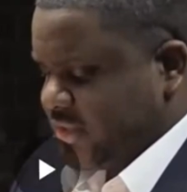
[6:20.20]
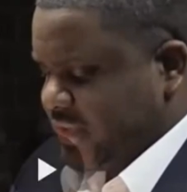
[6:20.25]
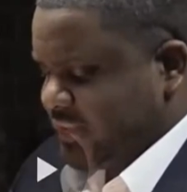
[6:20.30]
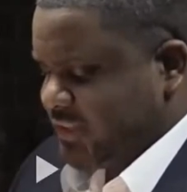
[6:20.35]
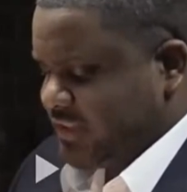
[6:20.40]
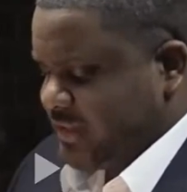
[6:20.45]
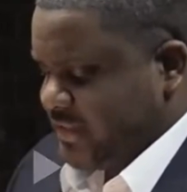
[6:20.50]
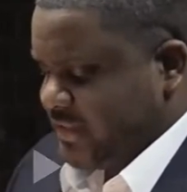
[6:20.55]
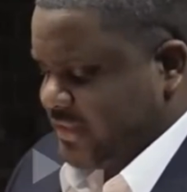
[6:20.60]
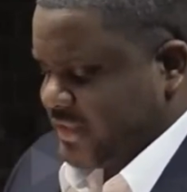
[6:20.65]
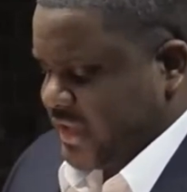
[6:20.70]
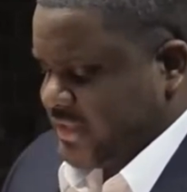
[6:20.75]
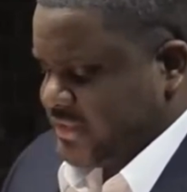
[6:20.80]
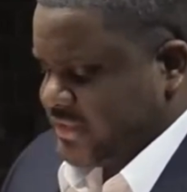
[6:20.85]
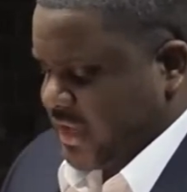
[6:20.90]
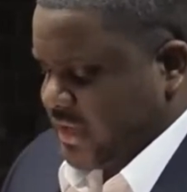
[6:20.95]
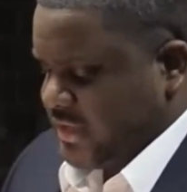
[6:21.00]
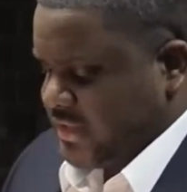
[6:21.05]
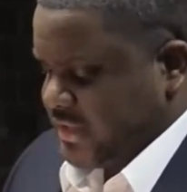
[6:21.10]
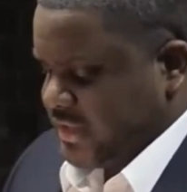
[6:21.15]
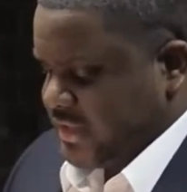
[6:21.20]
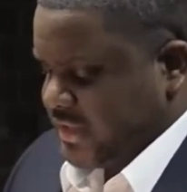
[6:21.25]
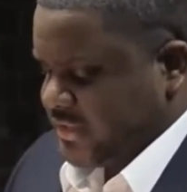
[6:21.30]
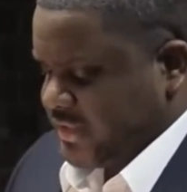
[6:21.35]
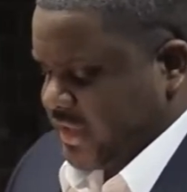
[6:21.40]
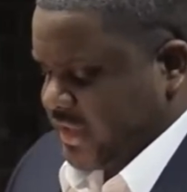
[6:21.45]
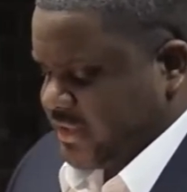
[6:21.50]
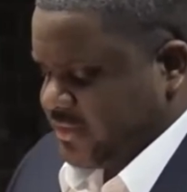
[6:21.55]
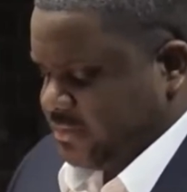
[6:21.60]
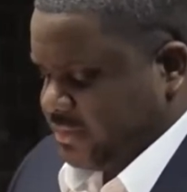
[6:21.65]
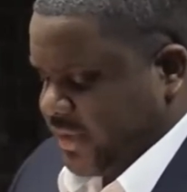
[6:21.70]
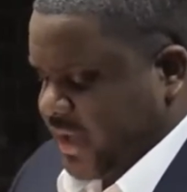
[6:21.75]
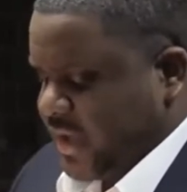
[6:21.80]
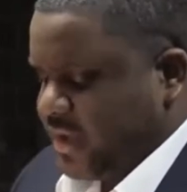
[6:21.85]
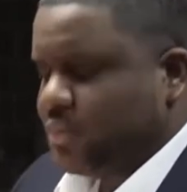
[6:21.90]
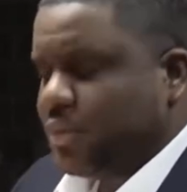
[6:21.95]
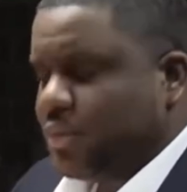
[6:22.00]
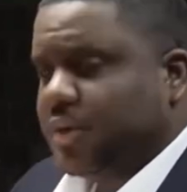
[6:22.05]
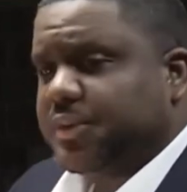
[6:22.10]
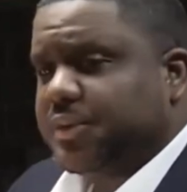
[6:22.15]
Not see Stanton's ideas as
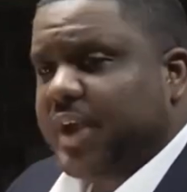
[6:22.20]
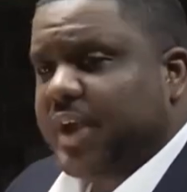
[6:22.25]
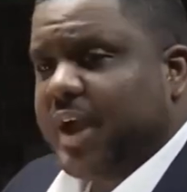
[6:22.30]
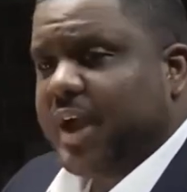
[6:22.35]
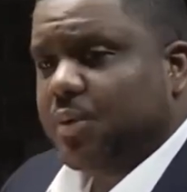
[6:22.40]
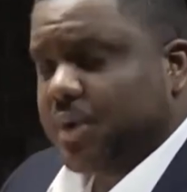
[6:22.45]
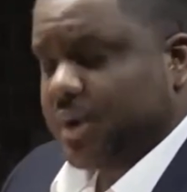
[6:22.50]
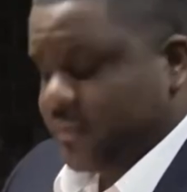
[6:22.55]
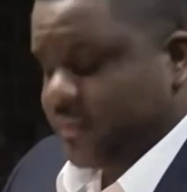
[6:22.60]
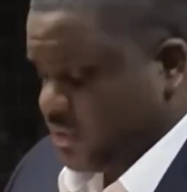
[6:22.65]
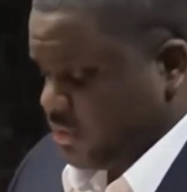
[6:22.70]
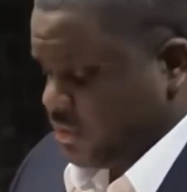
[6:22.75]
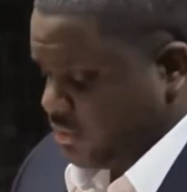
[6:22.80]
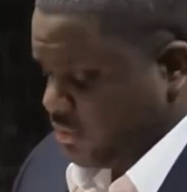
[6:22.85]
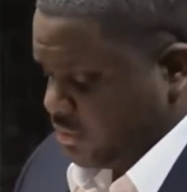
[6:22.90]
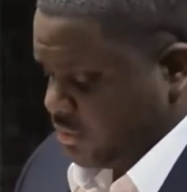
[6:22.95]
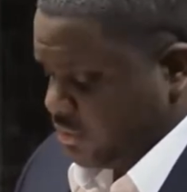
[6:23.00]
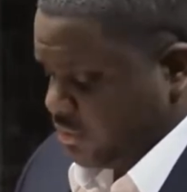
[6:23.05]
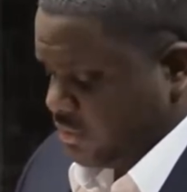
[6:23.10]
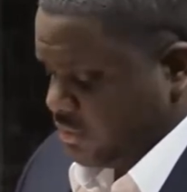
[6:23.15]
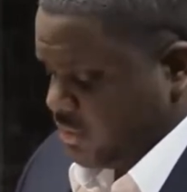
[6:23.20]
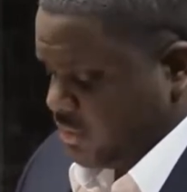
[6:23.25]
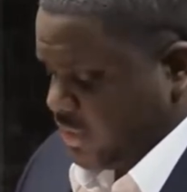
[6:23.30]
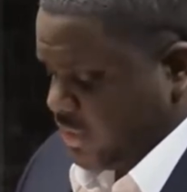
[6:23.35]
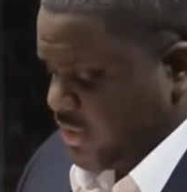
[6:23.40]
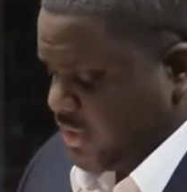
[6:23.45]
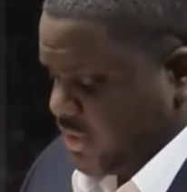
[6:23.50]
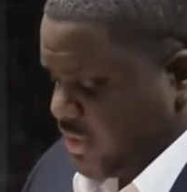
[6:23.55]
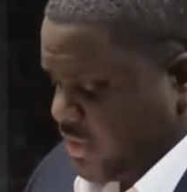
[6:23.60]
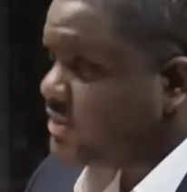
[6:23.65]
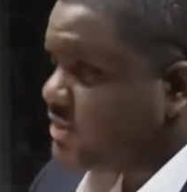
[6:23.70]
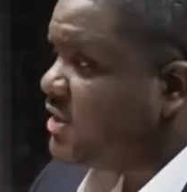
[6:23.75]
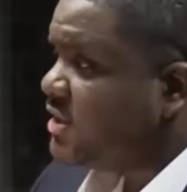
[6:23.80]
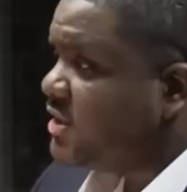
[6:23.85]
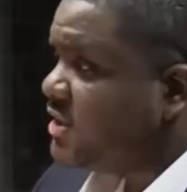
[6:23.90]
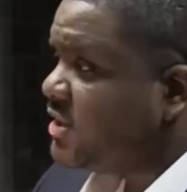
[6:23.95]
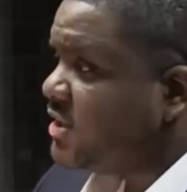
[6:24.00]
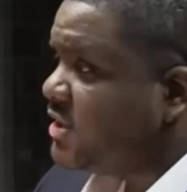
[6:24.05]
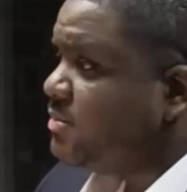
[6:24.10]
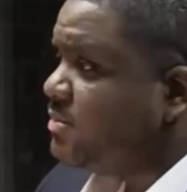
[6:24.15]
blameworthy, however, right? Because
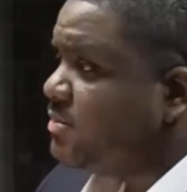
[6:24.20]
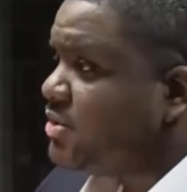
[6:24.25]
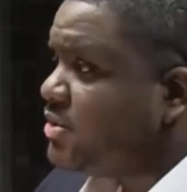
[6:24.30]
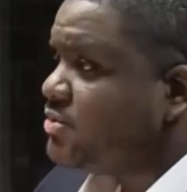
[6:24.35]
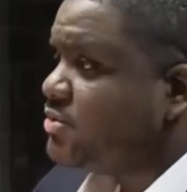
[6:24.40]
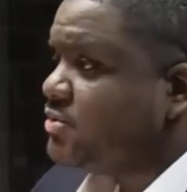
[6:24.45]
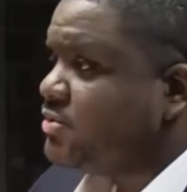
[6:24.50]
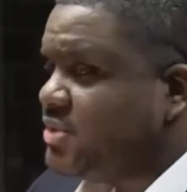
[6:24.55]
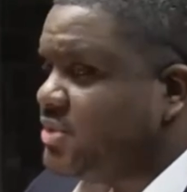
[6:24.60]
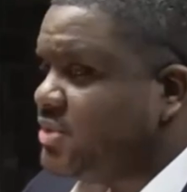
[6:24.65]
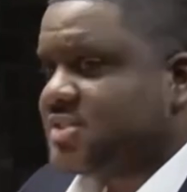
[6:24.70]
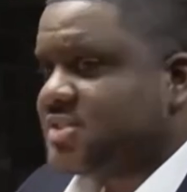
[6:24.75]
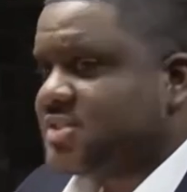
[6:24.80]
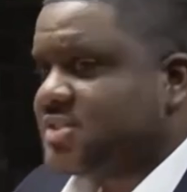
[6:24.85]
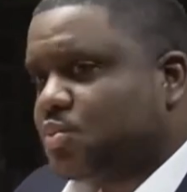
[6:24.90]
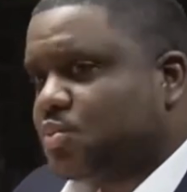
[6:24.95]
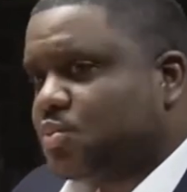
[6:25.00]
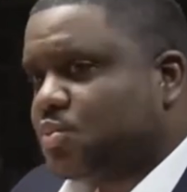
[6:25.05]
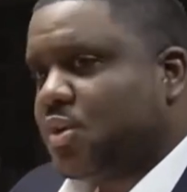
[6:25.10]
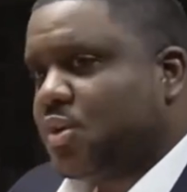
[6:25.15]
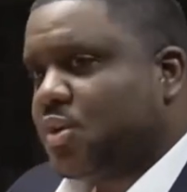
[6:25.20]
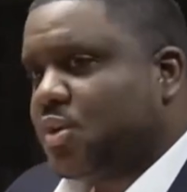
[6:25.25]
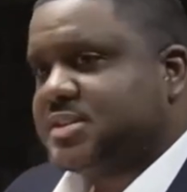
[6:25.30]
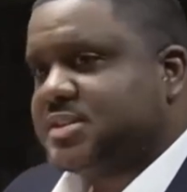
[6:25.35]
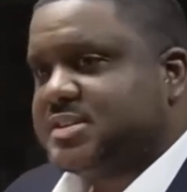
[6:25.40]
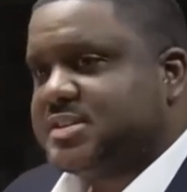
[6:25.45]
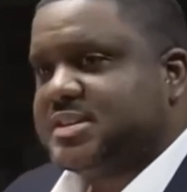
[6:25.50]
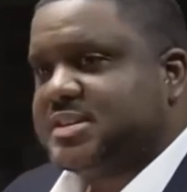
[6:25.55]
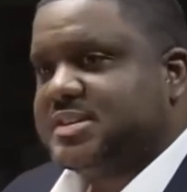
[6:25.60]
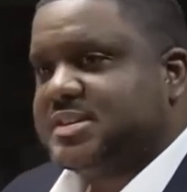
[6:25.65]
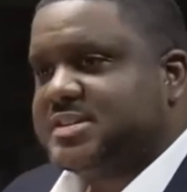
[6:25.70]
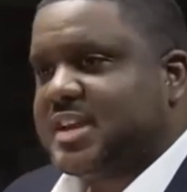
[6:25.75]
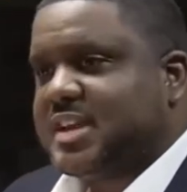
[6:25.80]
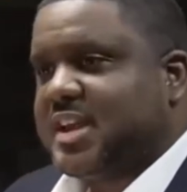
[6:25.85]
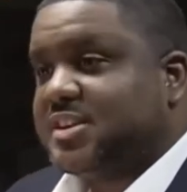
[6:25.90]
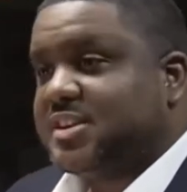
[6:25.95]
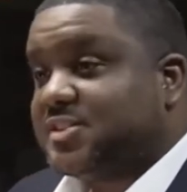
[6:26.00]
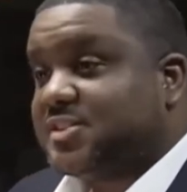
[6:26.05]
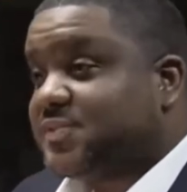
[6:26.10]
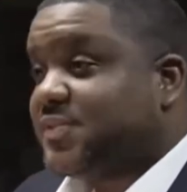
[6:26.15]
Mitchell doesn't want to see
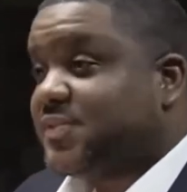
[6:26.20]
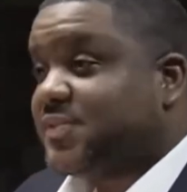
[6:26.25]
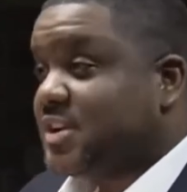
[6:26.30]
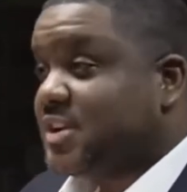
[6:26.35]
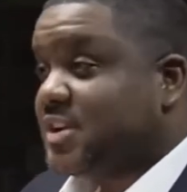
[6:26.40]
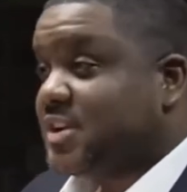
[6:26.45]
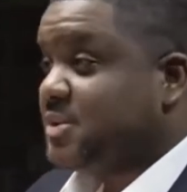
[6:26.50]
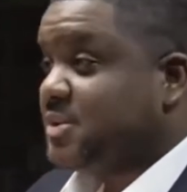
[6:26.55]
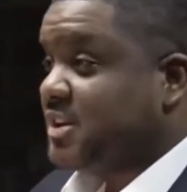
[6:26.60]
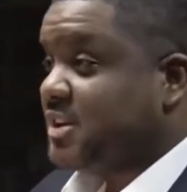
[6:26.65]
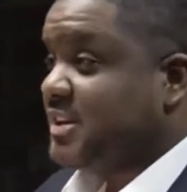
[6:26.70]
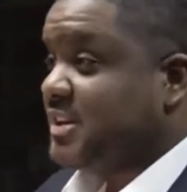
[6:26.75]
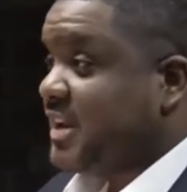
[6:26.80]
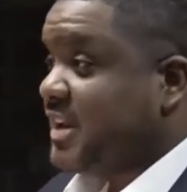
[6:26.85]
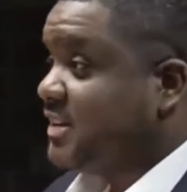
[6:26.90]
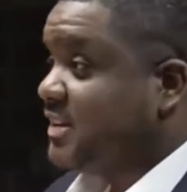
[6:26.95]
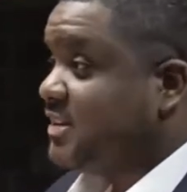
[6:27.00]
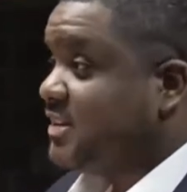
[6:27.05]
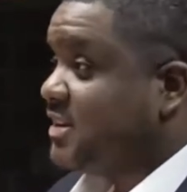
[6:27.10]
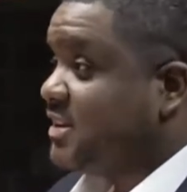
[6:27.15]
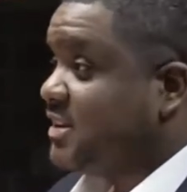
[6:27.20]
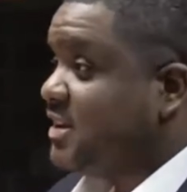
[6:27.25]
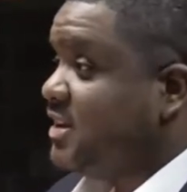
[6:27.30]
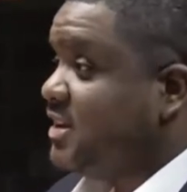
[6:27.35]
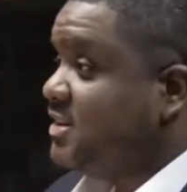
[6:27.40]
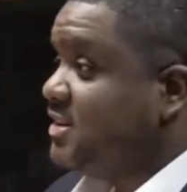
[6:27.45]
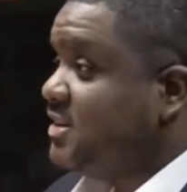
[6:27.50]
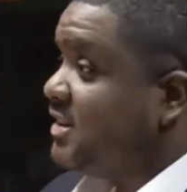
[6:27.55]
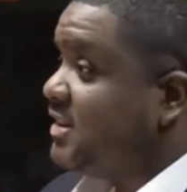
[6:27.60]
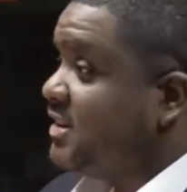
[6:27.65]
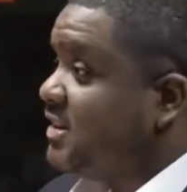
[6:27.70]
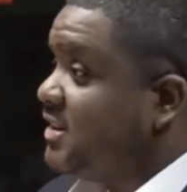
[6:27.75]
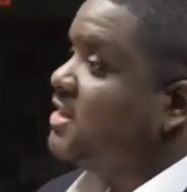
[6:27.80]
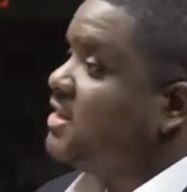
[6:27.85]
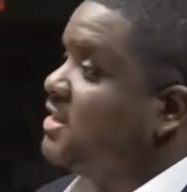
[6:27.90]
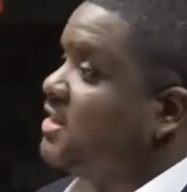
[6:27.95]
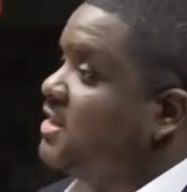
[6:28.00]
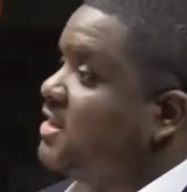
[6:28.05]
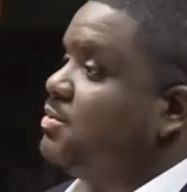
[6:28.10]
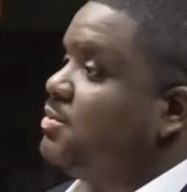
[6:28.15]
Stanton as fundamentally connected to the kind
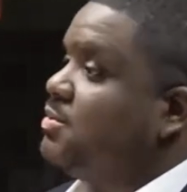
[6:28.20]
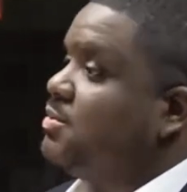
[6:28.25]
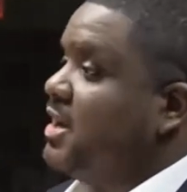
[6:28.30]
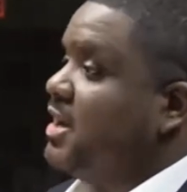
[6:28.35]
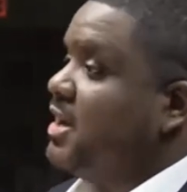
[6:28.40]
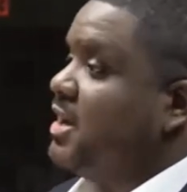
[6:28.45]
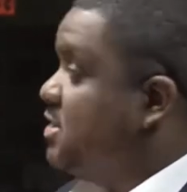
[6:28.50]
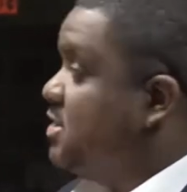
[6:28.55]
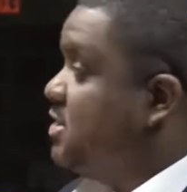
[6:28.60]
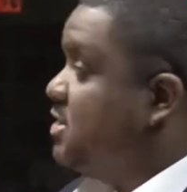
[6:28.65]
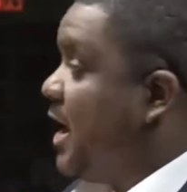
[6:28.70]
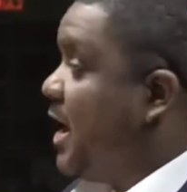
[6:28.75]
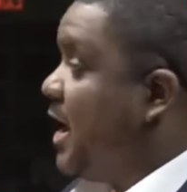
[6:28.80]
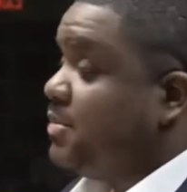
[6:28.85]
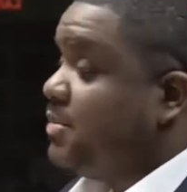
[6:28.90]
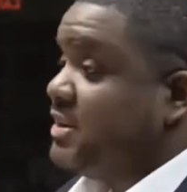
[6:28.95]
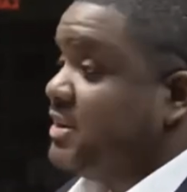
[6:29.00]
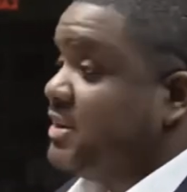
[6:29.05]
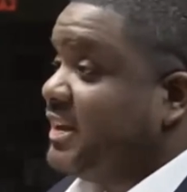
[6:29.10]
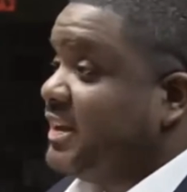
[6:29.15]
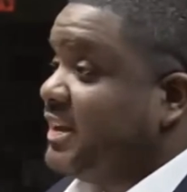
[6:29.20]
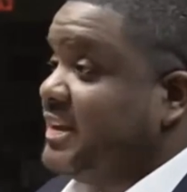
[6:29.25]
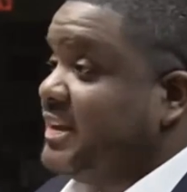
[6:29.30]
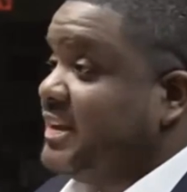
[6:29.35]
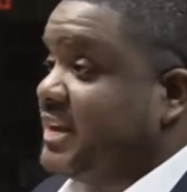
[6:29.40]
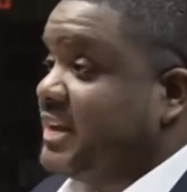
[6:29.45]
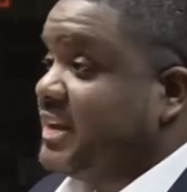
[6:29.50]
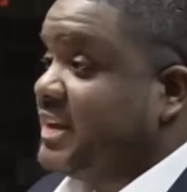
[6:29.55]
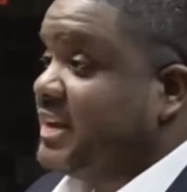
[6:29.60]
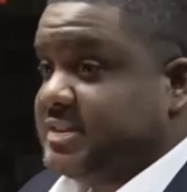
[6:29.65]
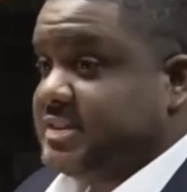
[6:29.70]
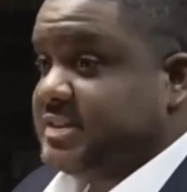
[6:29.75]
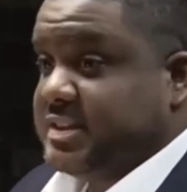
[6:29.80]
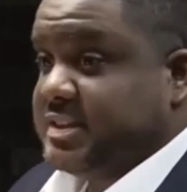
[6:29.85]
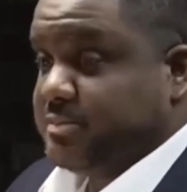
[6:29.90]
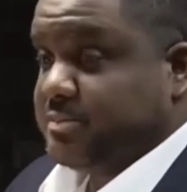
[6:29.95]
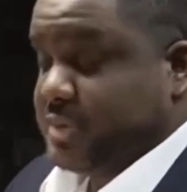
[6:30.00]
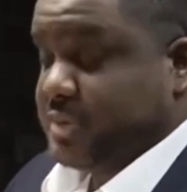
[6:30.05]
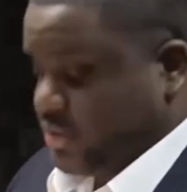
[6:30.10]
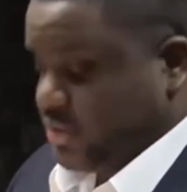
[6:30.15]
of discrimination that happened in the late
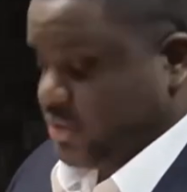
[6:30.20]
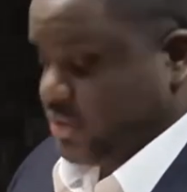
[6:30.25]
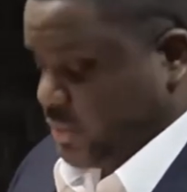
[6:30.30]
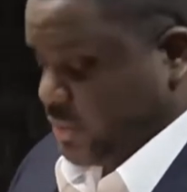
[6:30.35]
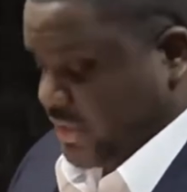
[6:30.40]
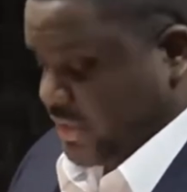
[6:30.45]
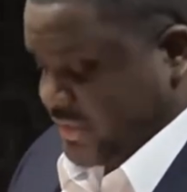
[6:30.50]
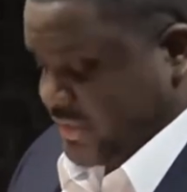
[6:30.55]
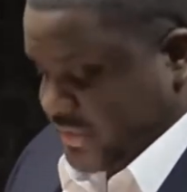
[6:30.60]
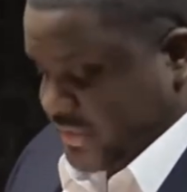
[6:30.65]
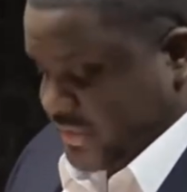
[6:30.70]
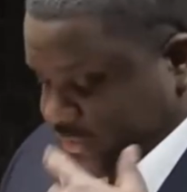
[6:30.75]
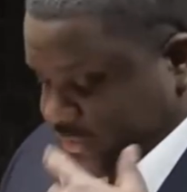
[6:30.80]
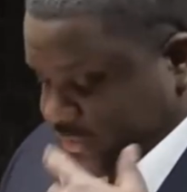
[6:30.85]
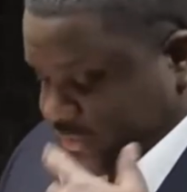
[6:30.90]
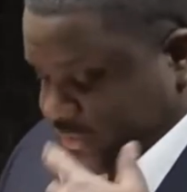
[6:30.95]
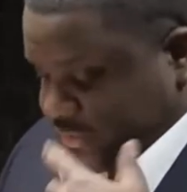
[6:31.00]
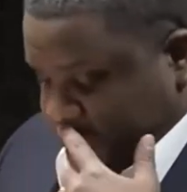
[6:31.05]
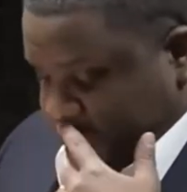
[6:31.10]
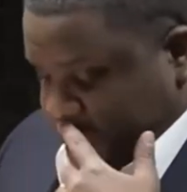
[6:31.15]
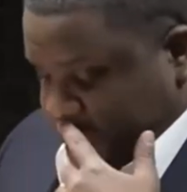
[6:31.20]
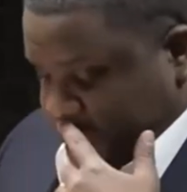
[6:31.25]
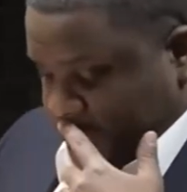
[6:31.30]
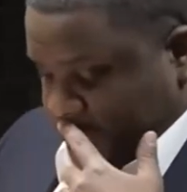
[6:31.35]
19th and mid 20th century.